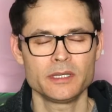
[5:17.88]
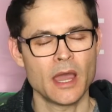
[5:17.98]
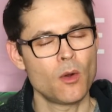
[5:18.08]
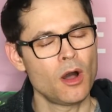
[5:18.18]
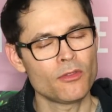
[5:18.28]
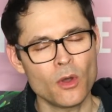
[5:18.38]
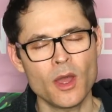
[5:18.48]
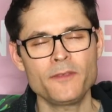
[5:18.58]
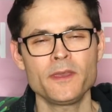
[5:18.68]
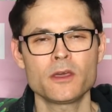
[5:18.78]
Now, although
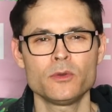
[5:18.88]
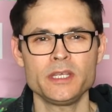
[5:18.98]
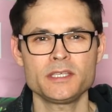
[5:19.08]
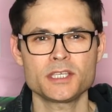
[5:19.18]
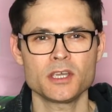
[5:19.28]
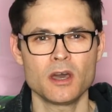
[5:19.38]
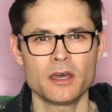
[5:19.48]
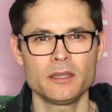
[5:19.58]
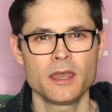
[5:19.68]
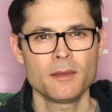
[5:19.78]
I think
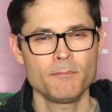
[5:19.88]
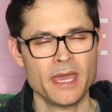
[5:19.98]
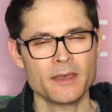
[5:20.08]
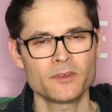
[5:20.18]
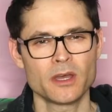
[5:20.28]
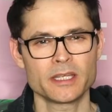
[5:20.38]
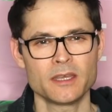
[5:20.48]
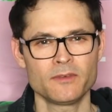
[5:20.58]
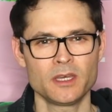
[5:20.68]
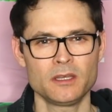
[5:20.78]
Onision may have not
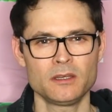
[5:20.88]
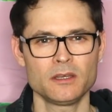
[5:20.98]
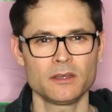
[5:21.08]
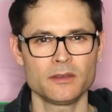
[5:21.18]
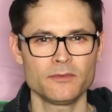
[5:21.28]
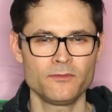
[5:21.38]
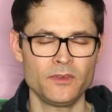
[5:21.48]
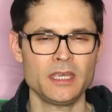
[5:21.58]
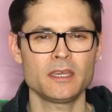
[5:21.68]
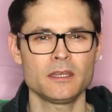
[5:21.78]
given
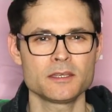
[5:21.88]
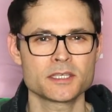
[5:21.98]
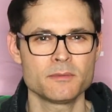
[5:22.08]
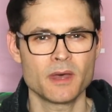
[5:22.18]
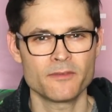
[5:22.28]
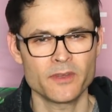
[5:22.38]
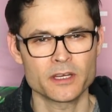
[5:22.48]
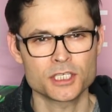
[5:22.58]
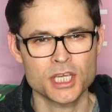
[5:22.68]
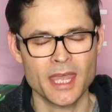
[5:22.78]
veganism a
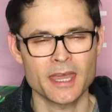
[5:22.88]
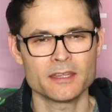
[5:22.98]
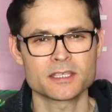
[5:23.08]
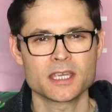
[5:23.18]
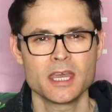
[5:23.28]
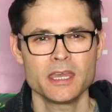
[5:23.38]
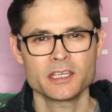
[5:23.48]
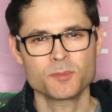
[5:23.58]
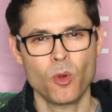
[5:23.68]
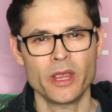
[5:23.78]
fair chance,
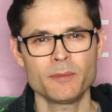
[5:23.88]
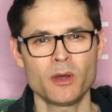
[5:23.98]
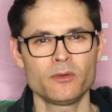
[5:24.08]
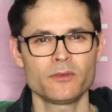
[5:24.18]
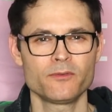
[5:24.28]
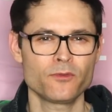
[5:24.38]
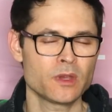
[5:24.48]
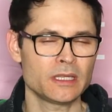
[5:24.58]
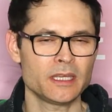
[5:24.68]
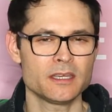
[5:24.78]
his point about
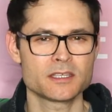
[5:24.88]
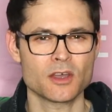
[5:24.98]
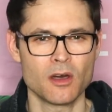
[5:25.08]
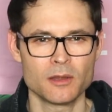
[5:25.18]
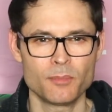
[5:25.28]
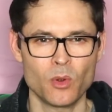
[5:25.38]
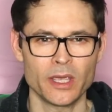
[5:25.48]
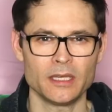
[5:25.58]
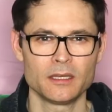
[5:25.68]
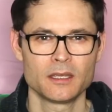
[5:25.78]
Freelee is on
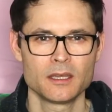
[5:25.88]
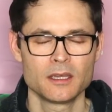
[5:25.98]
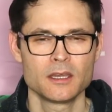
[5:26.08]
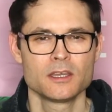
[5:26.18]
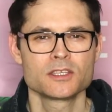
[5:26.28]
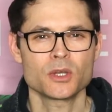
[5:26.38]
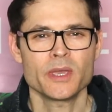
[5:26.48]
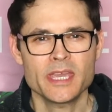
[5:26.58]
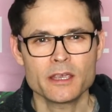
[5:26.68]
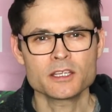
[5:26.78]
point. So
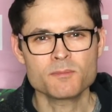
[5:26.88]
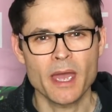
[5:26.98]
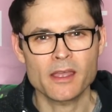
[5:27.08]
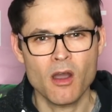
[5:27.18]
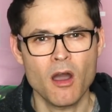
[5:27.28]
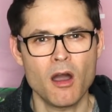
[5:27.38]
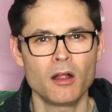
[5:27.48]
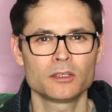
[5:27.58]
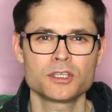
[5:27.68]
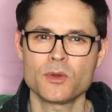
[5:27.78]
here's my
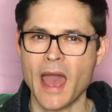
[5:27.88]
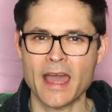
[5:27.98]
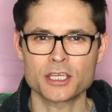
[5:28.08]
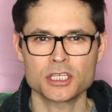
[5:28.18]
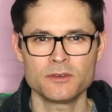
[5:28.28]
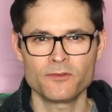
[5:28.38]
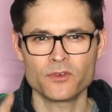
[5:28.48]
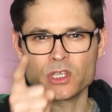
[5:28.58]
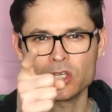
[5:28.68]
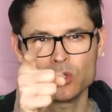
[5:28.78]
call to action
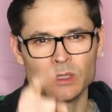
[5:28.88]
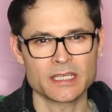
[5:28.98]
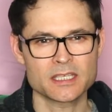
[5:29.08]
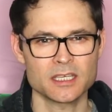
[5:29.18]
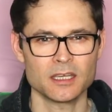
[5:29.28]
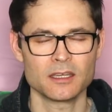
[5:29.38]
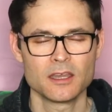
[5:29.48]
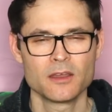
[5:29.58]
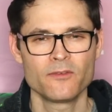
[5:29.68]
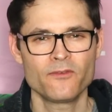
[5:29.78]
for you listening.
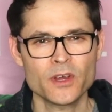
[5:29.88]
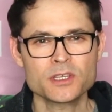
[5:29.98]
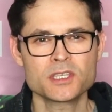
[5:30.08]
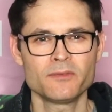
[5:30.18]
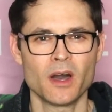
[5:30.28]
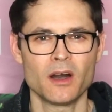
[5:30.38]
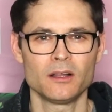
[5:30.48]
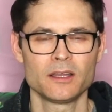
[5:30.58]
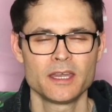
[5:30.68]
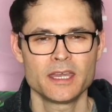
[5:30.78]
First of
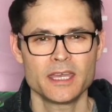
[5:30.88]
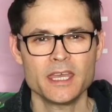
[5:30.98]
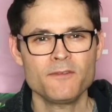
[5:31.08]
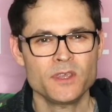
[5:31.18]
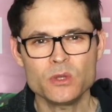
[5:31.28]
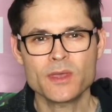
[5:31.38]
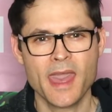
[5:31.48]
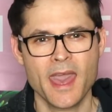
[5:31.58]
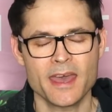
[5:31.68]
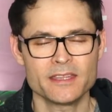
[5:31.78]
all, if you
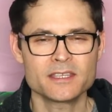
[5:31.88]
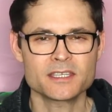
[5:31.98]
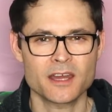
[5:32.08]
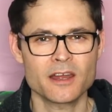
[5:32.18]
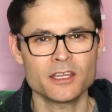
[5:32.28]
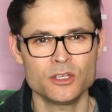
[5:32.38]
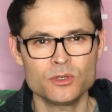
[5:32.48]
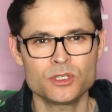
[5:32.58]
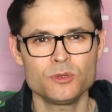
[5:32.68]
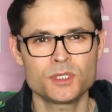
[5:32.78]
can, start a
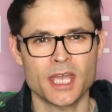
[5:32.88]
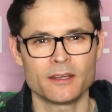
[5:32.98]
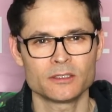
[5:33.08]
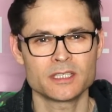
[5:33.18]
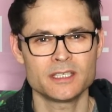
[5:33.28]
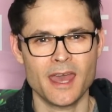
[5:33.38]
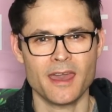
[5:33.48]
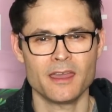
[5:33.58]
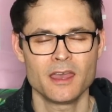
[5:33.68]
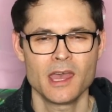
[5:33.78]
YouTube channel
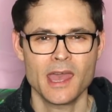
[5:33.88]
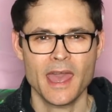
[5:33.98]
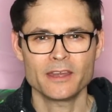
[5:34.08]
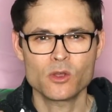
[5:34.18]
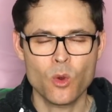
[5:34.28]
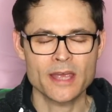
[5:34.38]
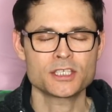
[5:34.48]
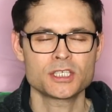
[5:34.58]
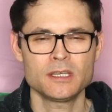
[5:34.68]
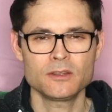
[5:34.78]
today and
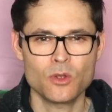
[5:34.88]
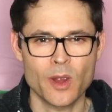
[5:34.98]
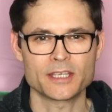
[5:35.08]
question,